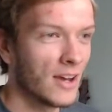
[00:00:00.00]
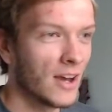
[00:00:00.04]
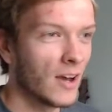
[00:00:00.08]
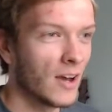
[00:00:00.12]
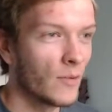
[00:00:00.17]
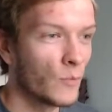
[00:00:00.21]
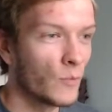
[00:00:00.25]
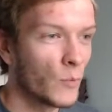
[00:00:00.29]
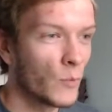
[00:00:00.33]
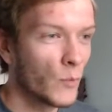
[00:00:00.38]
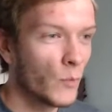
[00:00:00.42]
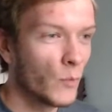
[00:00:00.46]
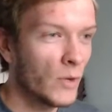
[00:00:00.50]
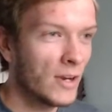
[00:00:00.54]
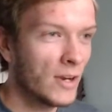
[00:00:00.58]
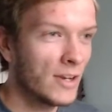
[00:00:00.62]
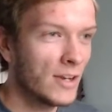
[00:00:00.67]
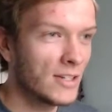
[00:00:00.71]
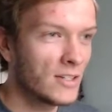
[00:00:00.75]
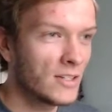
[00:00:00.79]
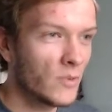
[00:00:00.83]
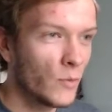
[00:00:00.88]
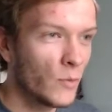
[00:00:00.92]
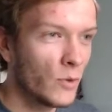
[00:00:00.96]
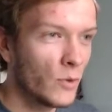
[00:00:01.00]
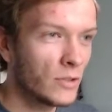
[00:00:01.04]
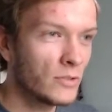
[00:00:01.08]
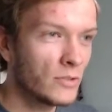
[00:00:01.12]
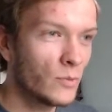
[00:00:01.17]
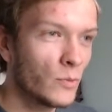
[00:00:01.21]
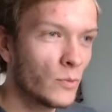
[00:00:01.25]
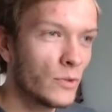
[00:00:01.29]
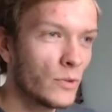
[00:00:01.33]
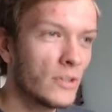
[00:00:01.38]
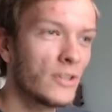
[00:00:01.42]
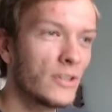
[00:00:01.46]
We'll
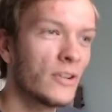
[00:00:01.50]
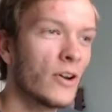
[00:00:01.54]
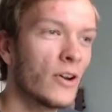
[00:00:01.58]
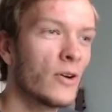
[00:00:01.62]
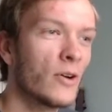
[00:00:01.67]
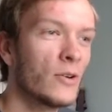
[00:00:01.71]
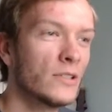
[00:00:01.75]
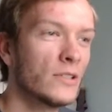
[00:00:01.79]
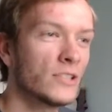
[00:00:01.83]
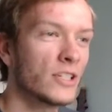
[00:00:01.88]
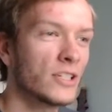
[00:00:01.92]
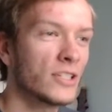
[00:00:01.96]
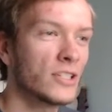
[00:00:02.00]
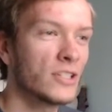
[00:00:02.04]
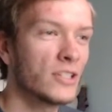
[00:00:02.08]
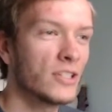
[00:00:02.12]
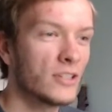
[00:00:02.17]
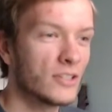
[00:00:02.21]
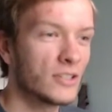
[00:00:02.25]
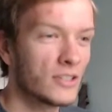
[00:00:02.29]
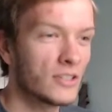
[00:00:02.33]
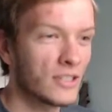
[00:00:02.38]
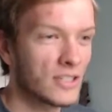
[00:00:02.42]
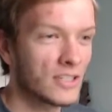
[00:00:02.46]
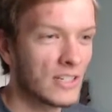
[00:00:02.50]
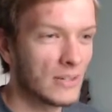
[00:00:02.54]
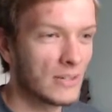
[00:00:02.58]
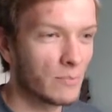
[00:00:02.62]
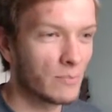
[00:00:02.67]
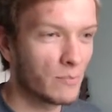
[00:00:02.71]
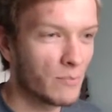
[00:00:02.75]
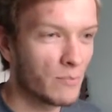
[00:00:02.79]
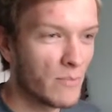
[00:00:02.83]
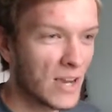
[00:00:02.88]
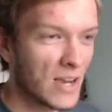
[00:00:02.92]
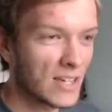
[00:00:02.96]
just to
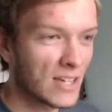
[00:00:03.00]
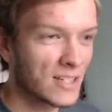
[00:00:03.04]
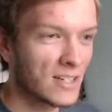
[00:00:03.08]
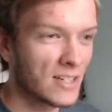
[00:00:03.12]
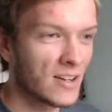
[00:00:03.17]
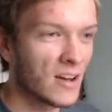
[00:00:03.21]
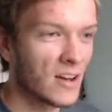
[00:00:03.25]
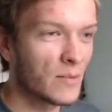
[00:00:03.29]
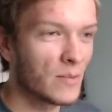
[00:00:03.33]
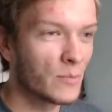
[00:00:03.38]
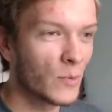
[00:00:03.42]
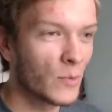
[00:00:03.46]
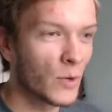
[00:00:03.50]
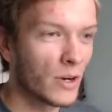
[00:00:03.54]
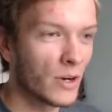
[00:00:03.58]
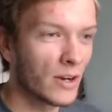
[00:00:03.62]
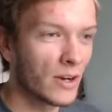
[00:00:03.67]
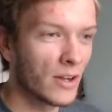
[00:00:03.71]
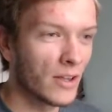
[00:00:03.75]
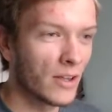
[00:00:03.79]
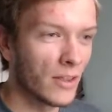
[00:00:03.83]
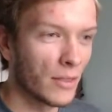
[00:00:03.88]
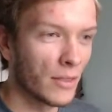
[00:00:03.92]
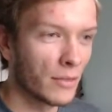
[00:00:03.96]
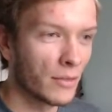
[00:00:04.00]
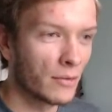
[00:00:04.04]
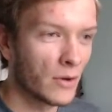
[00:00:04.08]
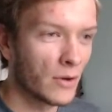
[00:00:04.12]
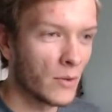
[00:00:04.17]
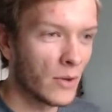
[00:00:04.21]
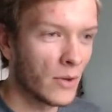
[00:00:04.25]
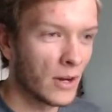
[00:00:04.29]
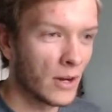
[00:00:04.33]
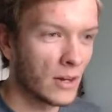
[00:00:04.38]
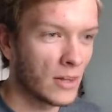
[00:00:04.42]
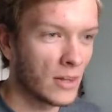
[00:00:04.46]
mix it up, we're gonna throw
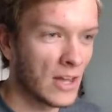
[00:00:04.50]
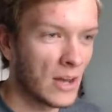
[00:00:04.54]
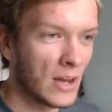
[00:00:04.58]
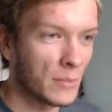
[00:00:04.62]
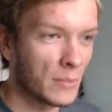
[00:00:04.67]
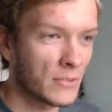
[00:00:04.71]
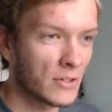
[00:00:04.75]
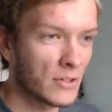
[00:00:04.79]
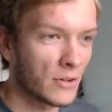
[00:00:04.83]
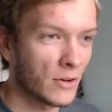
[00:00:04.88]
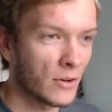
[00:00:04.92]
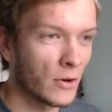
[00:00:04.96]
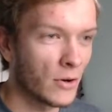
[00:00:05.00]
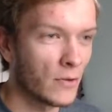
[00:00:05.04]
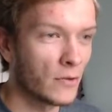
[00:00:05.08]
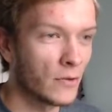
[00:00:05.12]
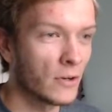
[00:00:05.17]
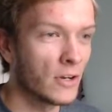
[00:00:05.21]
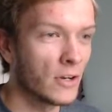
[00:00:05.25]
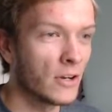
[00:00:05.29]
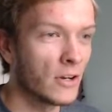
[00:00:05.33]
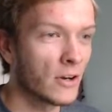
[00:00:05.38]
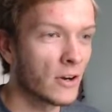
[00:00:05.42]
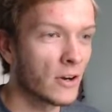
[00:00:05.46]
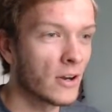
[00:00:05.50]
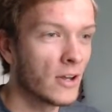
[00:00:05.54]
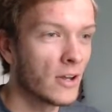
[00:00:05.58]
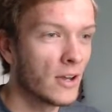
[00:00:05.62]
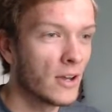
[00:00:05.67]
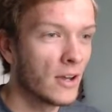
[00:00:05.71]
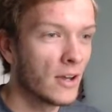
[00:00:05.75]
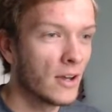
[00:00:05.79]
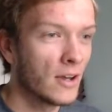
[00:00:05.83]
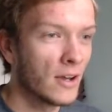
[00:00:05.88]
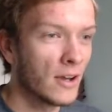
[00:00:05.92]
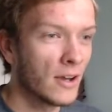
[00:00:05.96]
in a lobster over here.
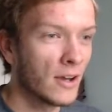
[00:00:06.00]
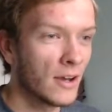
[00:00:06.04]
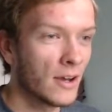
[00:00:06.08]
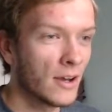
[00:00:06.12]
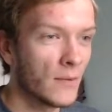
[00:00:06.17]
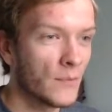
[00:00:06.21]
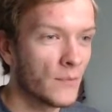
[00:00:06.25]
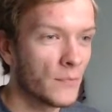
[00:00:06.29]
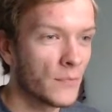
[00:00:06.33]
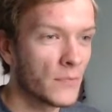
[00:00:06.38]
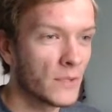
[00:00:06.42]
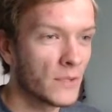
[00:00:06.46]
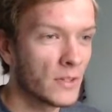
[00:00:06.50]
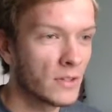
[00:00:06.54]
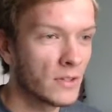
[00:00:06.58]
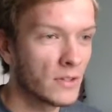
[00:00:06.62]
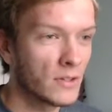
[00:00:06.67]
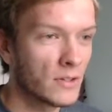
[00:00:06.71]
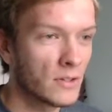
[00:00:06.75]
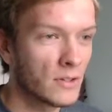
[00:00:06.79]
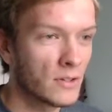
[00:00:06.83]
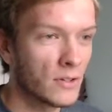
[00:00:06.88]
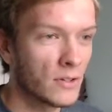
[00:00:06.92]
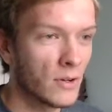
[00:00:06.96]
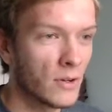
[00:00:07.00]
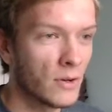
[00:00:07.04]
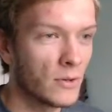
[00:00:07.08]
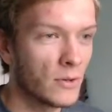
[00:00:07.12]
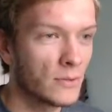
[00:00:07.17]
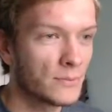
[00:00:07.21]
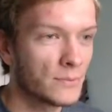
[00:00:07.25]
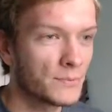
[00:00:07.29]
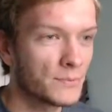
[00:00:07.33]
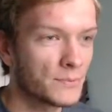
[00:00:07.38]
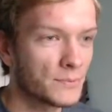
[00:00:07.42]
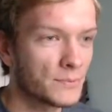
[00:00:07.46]
Um, so
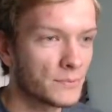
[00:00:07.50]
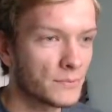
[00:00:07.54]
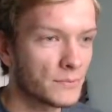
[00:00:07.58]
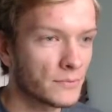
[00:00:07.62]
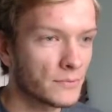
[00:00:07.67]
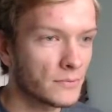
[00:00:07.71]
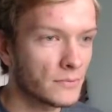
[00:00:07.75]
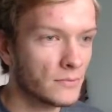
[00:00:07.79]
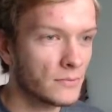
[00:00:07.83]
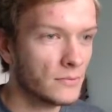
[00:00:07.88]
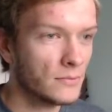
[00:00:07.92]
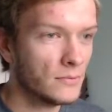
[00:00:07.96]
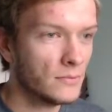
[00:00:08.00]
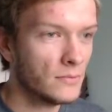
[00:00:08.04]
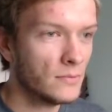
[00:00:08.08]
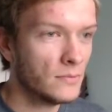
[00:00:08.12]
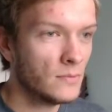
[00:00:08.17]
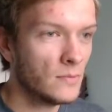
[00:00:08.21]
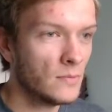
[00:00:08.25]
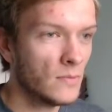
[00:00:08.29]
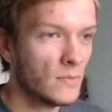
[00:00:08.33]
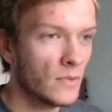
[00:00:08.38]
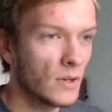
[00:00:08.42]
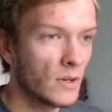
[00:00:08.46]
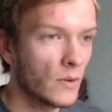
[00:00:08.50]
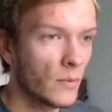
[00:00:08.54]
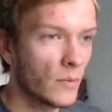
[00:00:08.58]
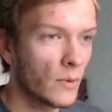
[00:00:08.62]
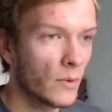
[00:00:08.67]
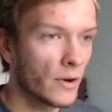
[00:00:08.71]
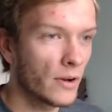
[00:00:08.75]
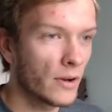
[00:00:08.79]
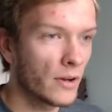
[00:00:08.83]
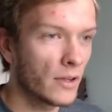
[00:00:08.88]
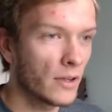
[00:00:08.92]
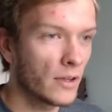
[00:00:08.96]
we're
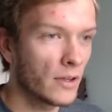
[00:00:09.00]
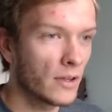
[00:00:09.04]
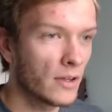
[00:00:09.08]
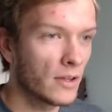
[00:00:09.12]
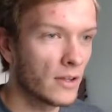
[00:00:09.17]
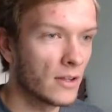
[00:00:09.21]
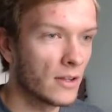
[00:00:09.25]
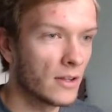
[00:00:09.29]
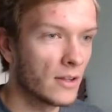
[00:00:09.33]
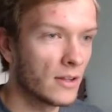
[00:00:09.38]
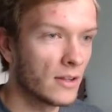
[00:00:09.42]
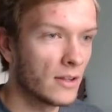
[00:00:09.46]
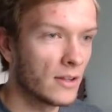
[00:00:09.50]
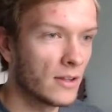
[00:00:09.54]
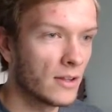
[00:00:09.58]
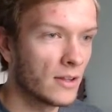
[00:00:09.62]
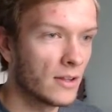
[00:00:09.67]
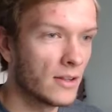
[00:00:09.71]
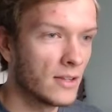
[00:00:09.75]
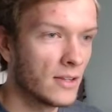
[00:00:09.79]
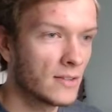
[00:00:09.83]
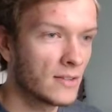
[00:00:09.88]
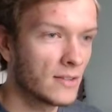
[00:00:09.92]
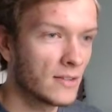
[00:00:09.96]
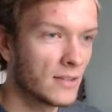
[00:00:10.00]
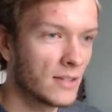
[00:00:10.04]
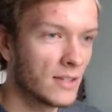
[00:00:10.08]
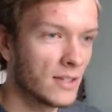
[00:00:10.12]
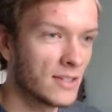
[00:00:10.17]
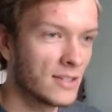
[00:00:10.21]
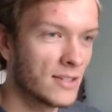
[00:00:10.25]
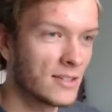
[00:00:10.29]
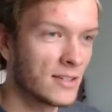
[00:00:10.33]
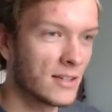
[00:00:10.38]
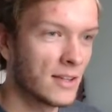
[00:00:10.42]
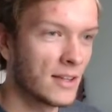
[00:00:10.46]
gonna this
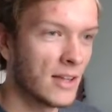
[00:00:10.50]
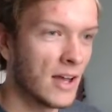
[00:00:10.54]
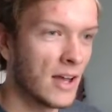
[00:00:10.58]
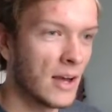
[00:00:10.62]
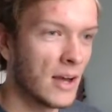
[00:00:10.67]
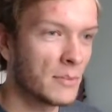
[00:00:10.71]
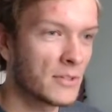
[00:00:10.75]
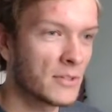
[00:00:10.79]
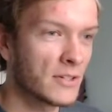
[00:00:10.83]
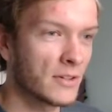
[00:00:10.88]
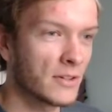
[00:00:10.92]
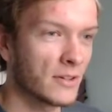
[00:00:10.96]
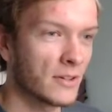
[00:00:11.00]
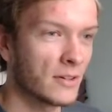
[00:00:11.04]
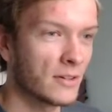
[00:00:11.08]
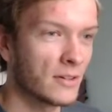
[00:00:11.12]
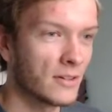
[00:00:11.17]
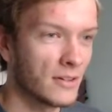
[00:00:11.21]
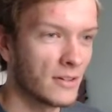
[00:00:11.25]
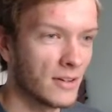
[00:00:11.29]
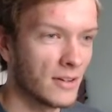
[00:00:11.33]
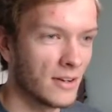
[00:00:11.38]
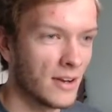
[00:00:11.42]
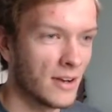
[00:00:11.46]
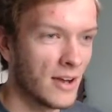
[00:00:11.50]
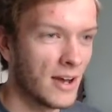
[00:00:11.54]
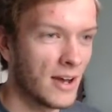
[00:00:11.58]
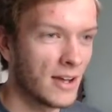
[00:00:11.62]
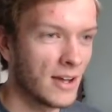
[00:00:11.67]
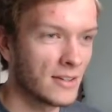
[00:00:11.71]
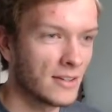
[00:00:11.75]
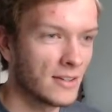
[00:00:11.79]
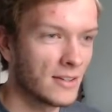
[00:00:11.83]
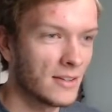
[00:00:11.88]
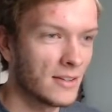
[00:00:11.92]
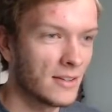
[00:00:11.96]
is a lobster,
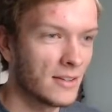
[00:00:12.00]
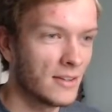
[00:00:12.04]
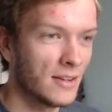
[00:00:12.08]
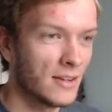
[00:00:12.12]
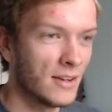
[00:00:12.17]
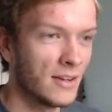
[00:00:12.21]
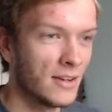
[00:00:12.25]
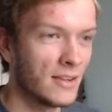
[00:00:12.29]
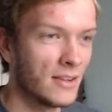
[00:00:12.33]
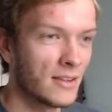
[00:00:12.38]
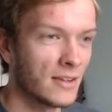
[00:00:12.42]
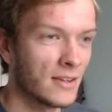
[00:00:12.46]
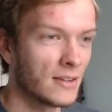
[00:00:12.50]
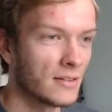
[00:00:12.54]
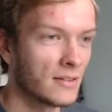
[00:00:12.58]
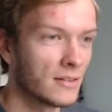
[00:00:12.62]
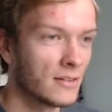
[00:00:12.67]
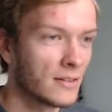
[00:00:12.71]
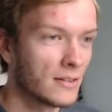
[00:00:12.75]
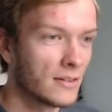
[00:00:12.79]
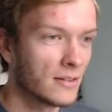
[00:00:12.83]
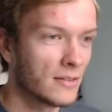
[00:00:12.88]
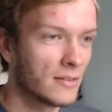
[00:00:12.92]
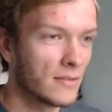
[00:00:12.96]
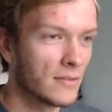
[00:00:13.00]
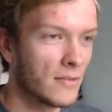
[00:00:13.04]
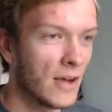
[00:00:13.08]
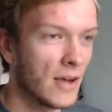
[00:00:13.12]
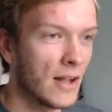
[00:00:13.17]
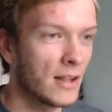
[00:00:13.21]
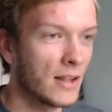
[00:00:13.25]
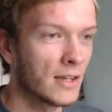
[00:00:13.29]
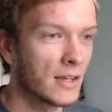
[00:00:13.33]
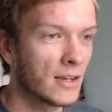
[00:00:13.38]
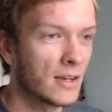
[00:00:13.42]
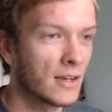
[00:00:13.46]
not anything
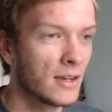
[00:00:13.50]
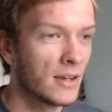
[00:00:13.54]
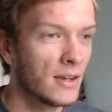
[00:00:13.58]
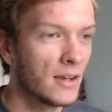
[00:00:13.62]
phallic.